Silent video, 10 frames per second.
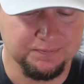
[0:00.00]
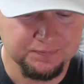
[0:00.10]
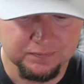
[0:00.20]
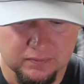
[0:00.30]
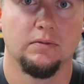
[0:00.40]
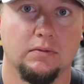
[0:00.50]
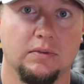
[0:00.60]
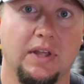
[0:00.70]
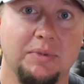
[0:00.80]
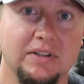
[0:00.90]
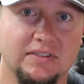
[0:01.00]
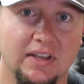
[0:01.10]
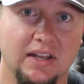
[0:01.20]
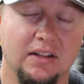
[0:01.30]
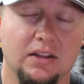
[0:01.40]
With that being
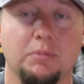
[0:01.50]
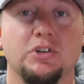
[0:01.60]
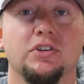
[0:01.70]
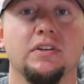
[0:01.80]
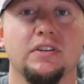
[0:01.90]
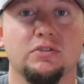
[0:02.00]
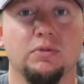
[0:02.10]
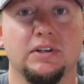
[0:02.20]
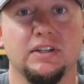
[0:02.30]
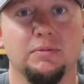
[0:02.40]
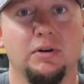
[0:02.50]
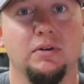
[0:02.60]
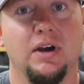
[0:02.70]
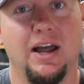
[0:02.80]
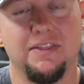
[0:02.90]
said, let me show you this quick
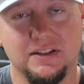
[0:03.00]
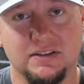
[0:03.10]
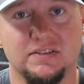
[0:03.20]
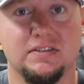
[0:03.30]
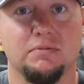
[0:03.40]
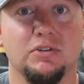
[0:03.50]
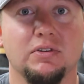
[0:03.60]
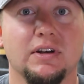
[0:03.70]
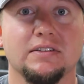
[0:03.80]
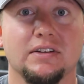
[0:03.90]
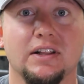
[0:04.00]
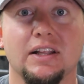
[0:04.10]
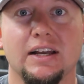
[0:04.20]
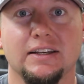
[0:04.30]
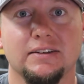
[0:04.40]
demo. I think this is something you guys are gonna like.